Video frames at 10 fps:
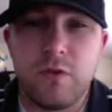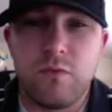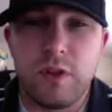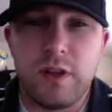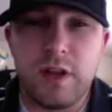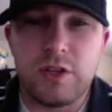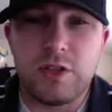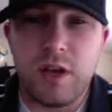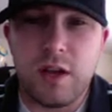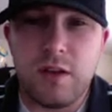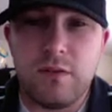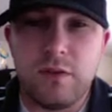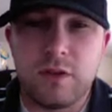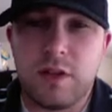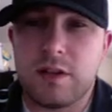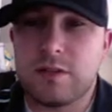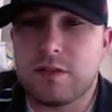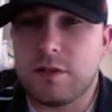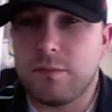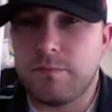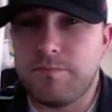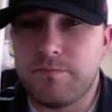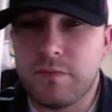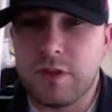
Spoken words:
really nice shot of look like some